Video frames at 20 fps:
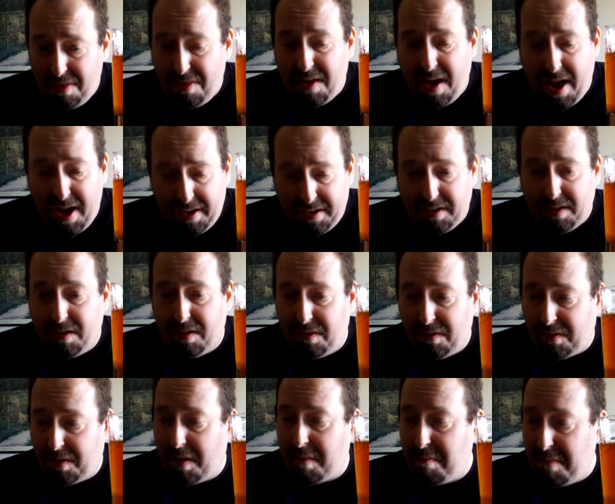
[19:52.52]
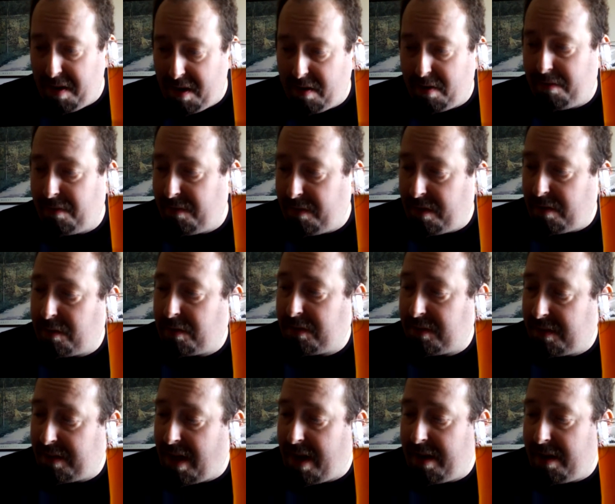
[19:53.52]
That is a beer,
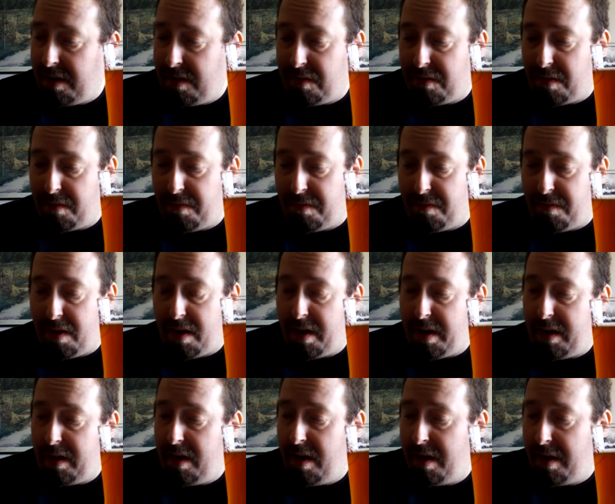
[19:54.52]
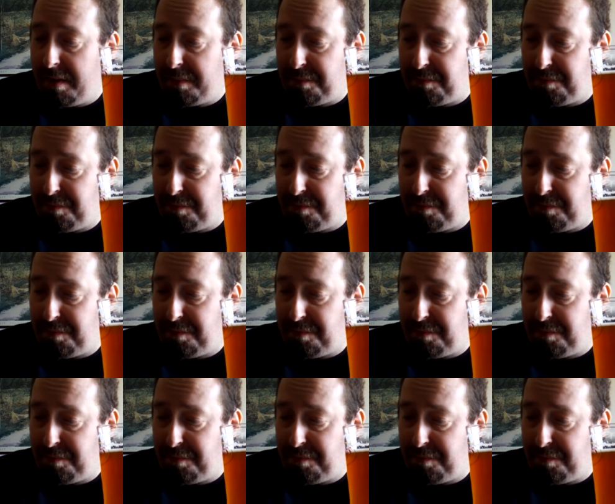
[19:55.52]
folks. That is a fine